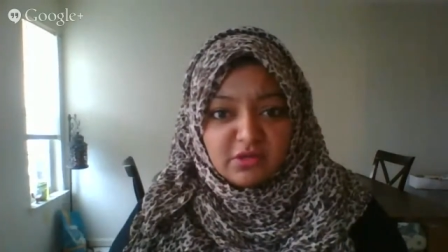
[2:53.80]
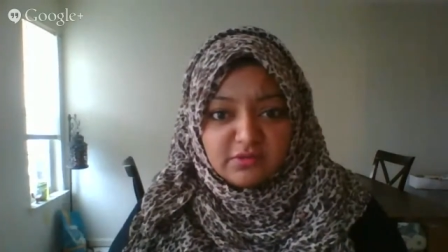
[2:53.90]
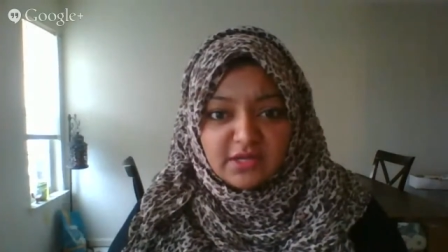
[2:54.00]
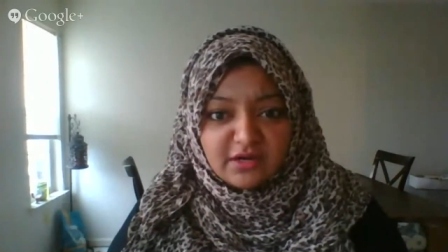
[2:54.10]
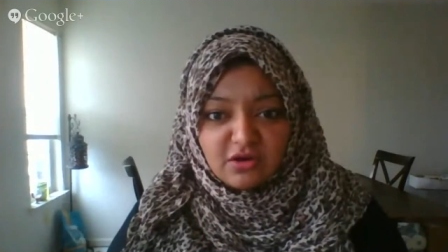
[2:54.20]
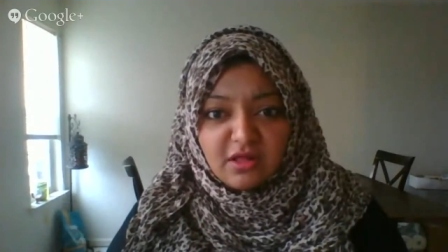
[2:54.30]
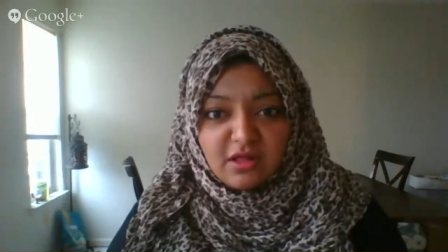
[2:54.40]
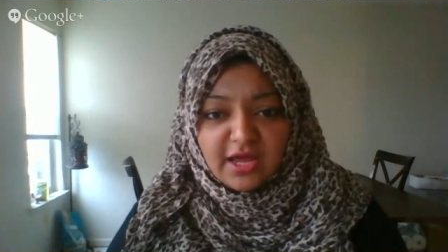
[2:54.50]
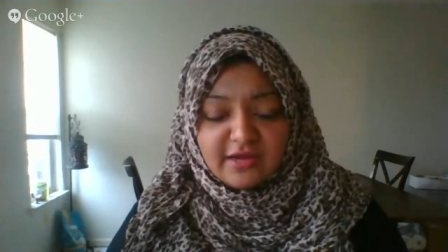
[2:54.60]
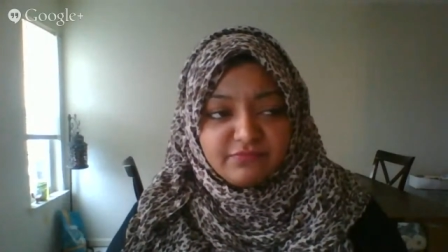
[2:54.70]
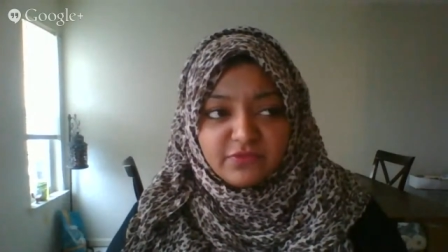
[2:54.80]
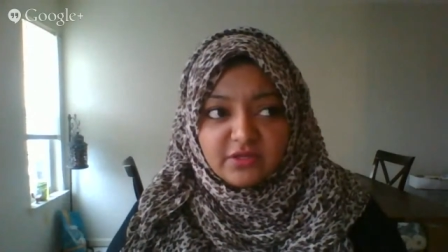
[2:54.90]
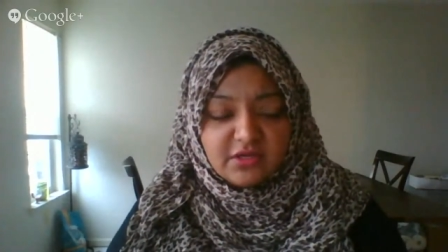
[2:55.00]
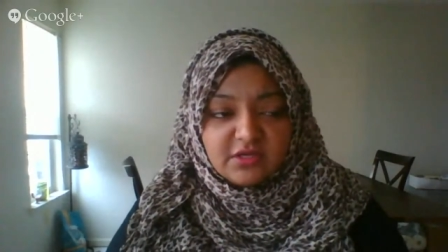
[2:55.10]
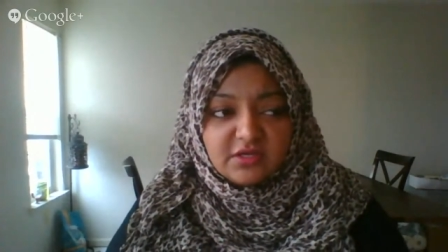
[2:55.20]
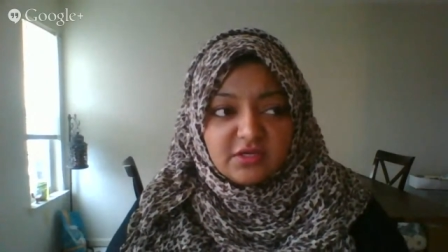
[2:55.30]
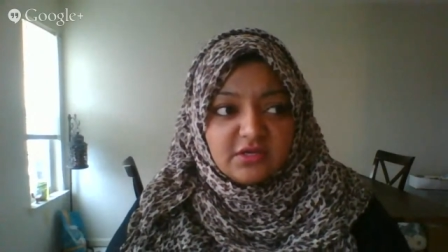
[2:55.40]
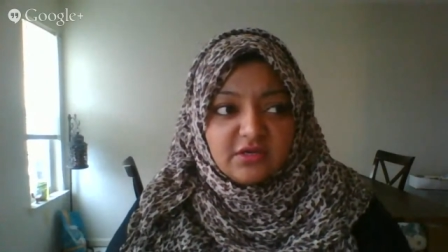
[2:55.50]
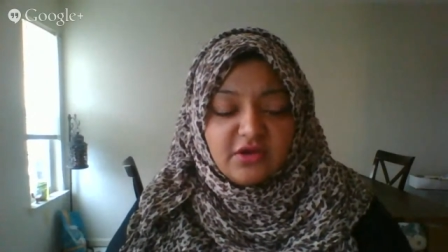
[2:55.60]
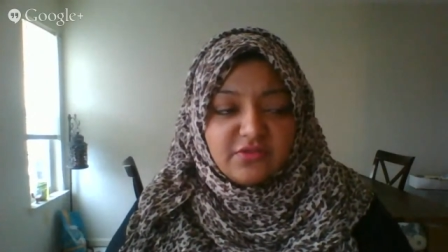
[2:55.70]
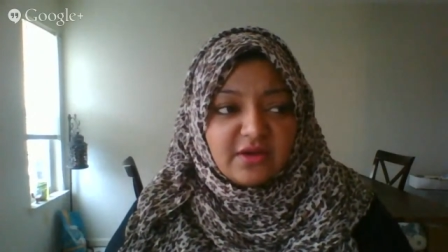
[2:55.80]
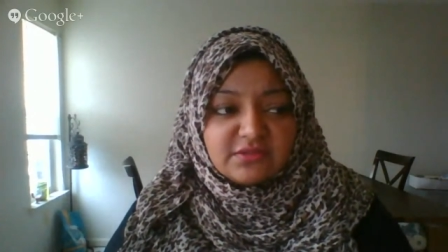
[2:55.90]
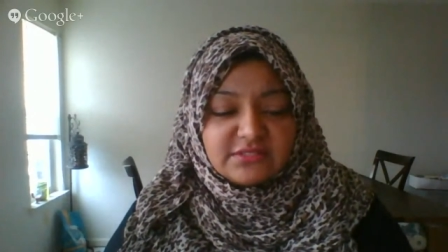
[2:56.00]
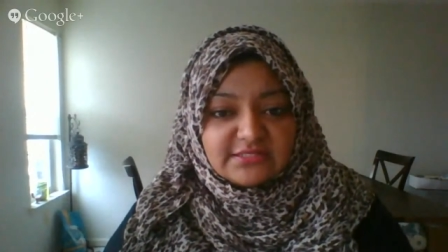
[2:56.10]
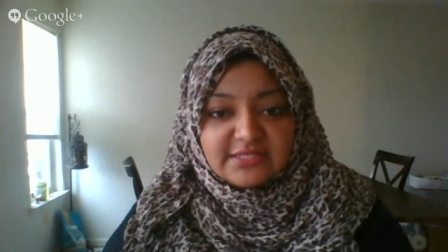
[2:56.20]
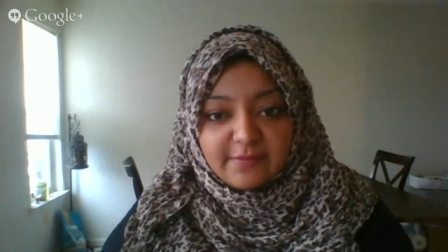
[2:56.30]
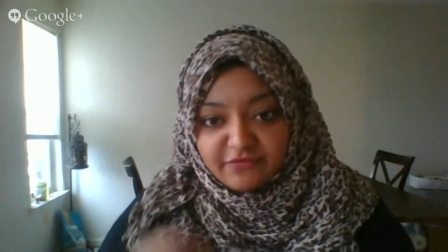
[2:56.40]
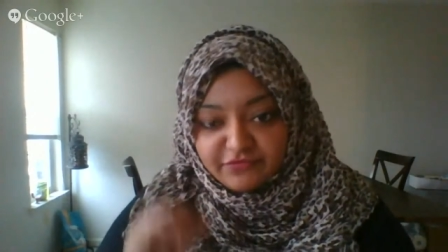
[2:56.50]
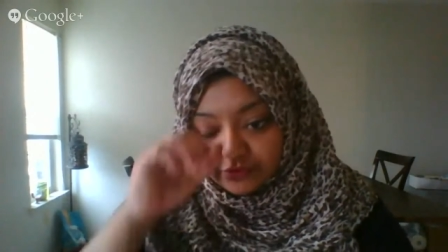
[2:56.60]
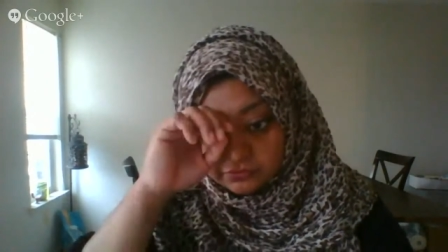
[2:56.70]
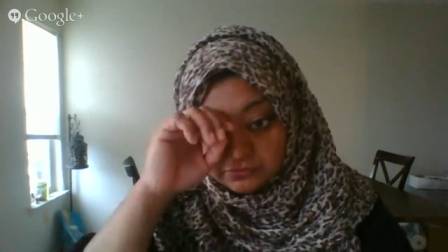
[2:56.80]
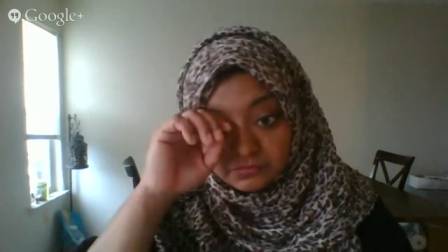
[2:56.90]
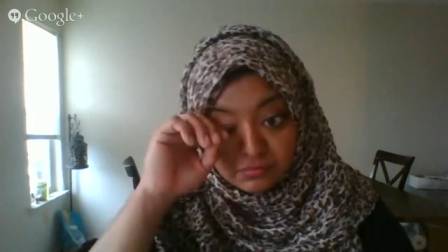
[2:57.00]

not at all. No, that was that same afternoon.